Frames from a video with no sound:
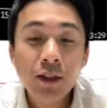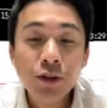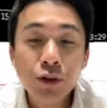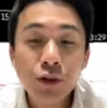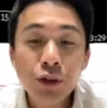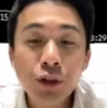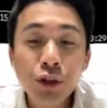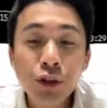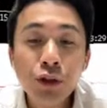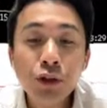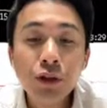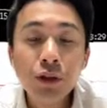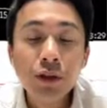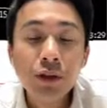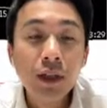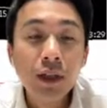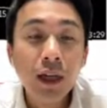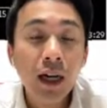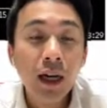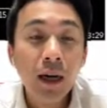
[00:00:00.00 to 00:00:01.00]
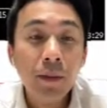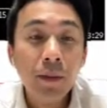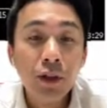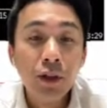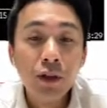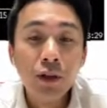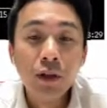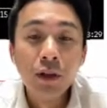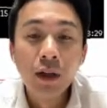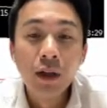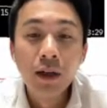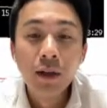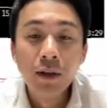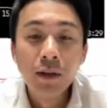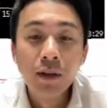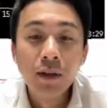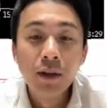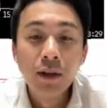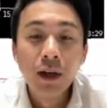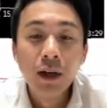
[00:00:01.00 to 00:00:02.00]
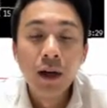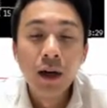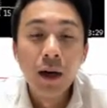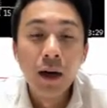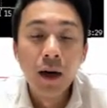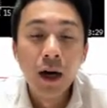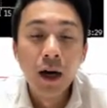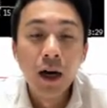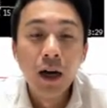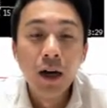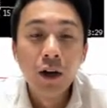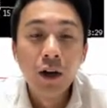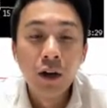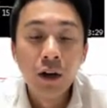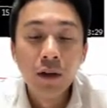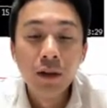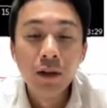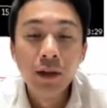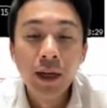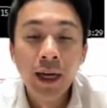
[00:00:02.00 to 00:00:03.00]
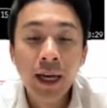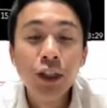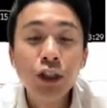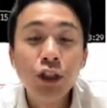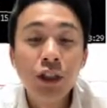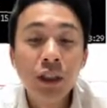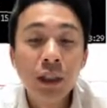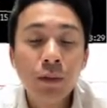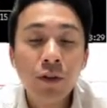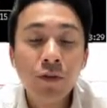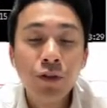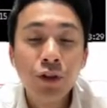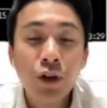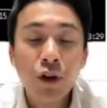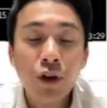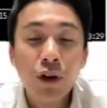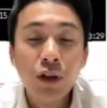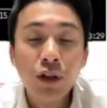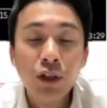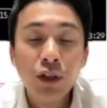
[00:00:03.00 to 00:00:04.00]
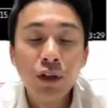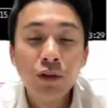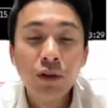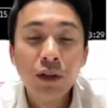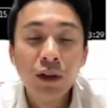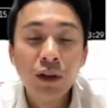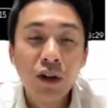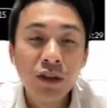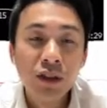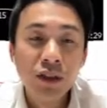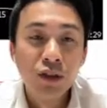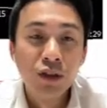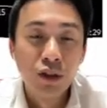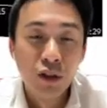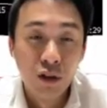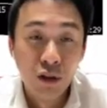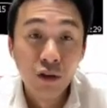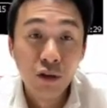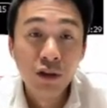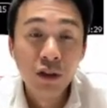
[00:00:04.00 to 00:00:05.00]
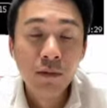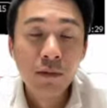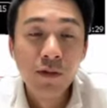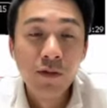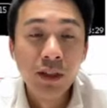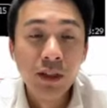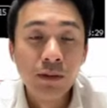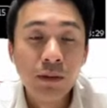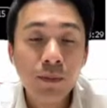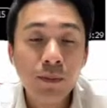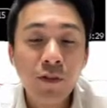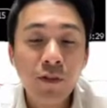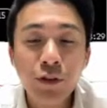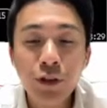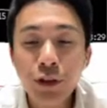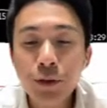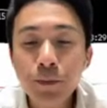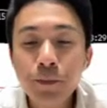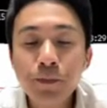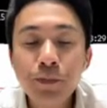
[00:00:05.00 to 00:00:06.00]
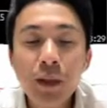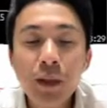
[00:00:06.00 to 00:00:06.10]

So you could, uh, you know, uh, hedge some of your you know losses on your long-term investment portfolio